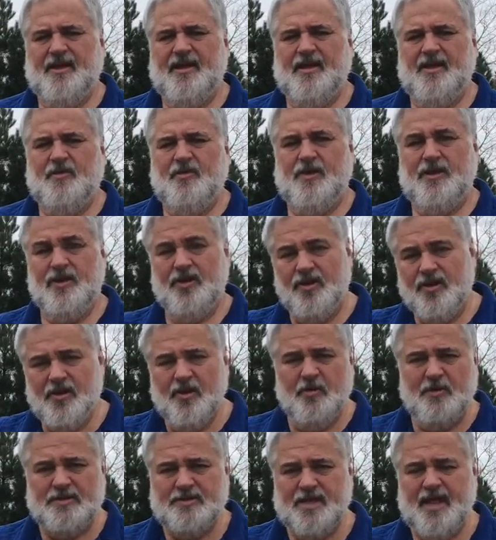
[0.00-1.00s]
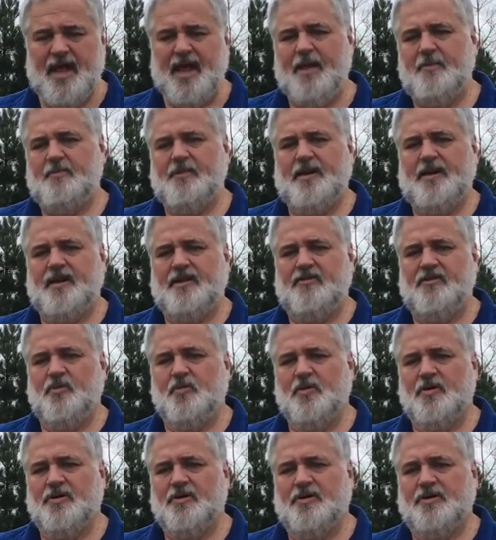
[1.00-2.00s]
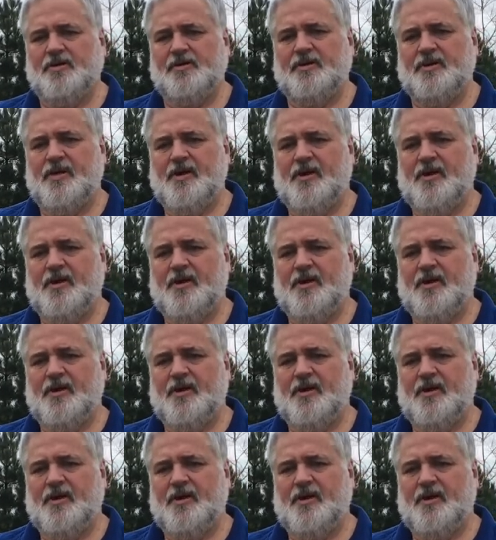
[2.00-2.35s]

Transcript: when you look at what's happening in the world,